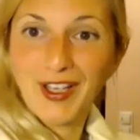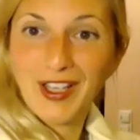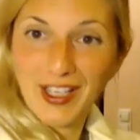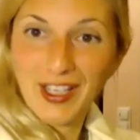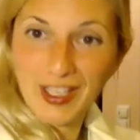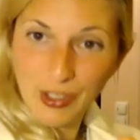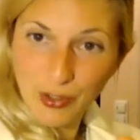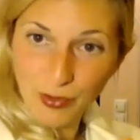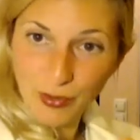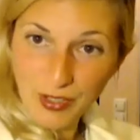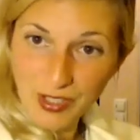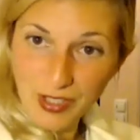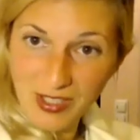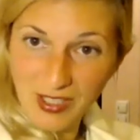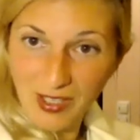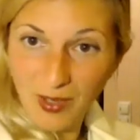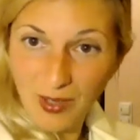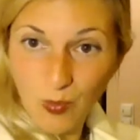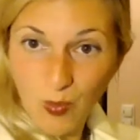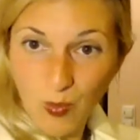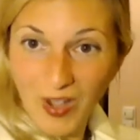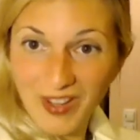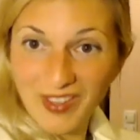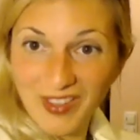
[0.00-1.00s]
and you're
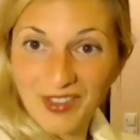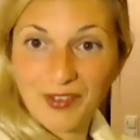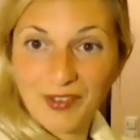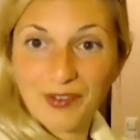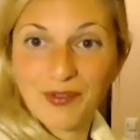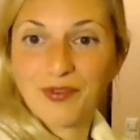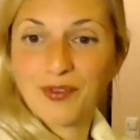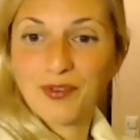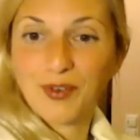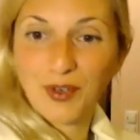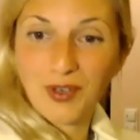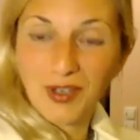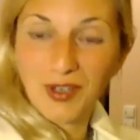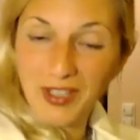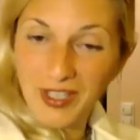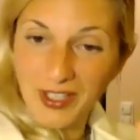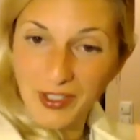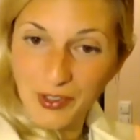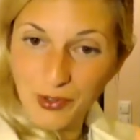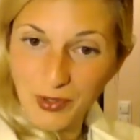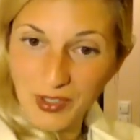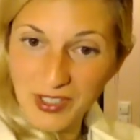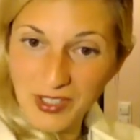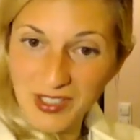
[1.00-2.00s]
still wonderful, and you're